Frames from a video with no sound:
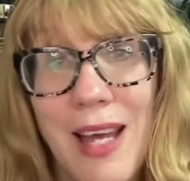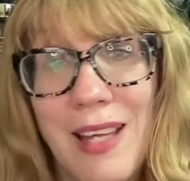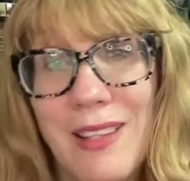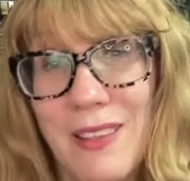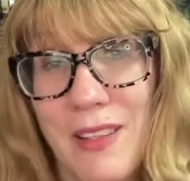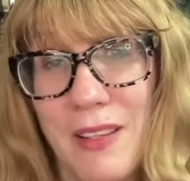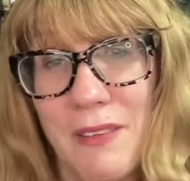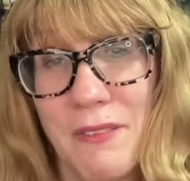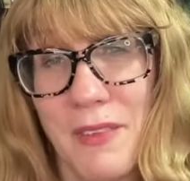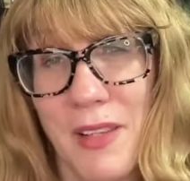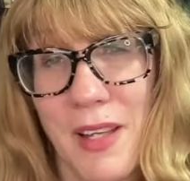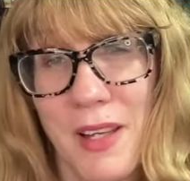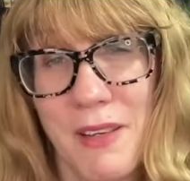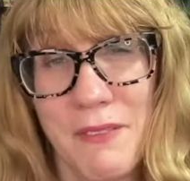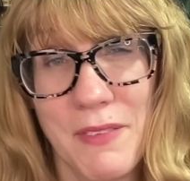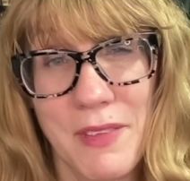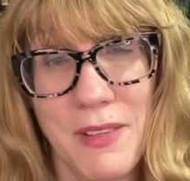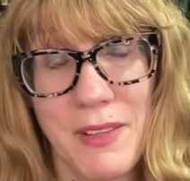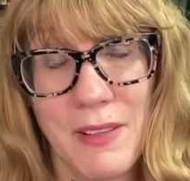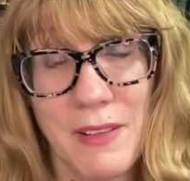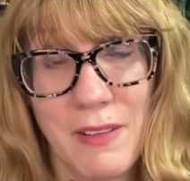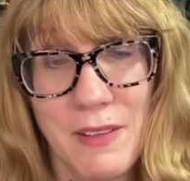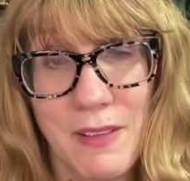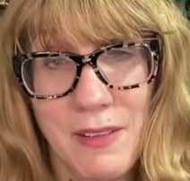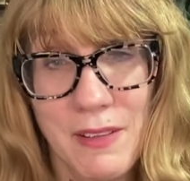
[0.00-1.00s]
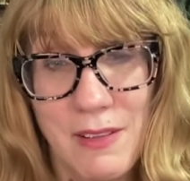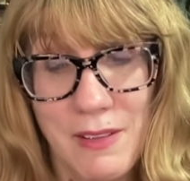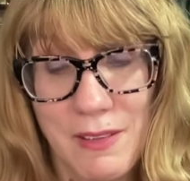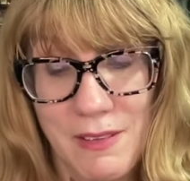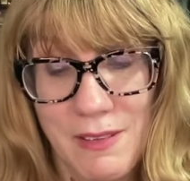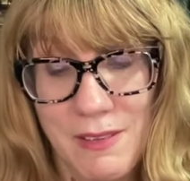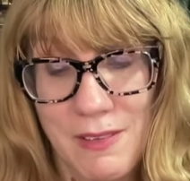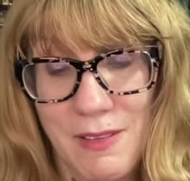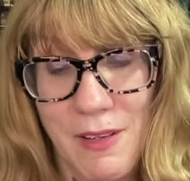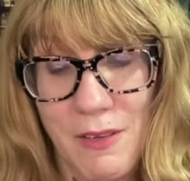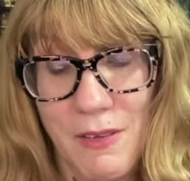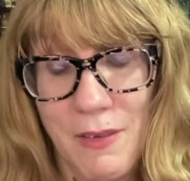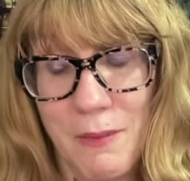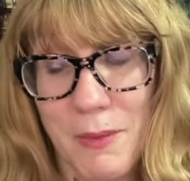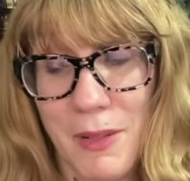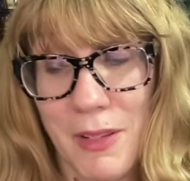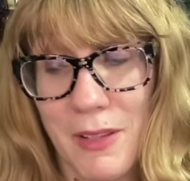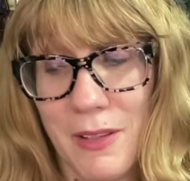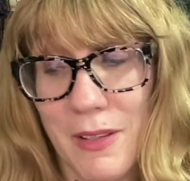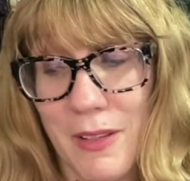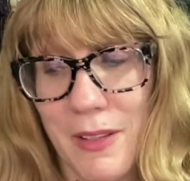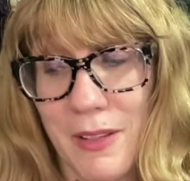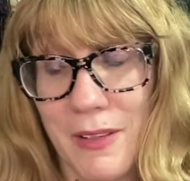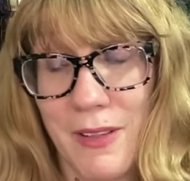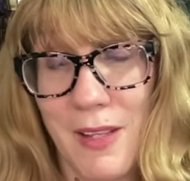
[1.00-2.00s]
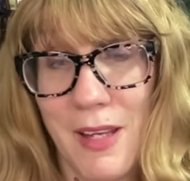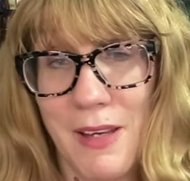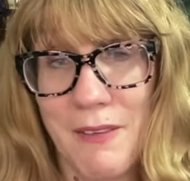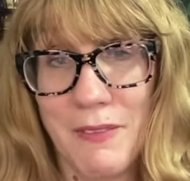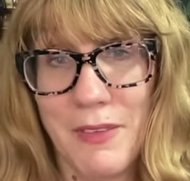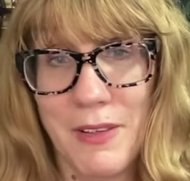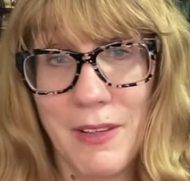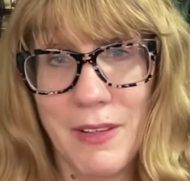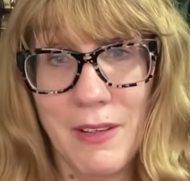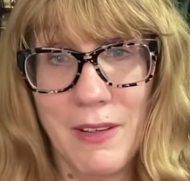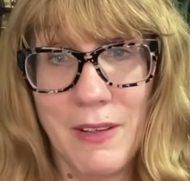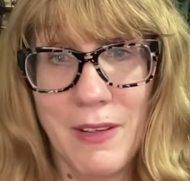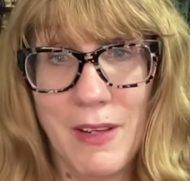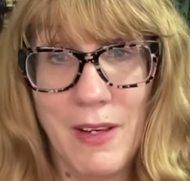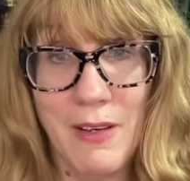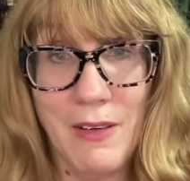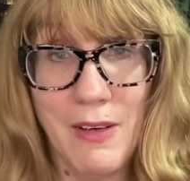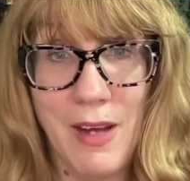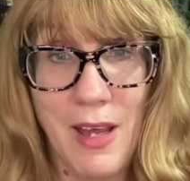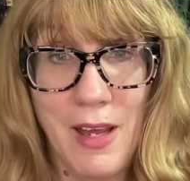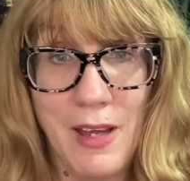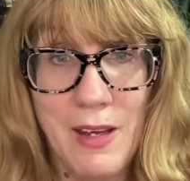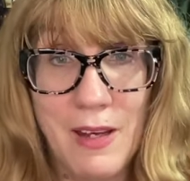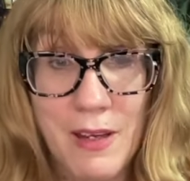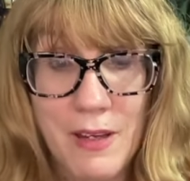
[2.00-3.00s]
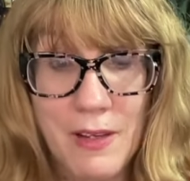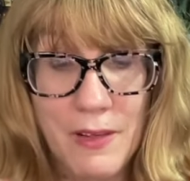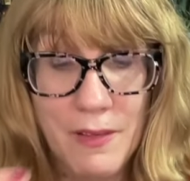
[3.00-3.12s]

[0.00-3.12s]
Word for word: I love lavender. You, you know, I'm going to like lavender. Okay.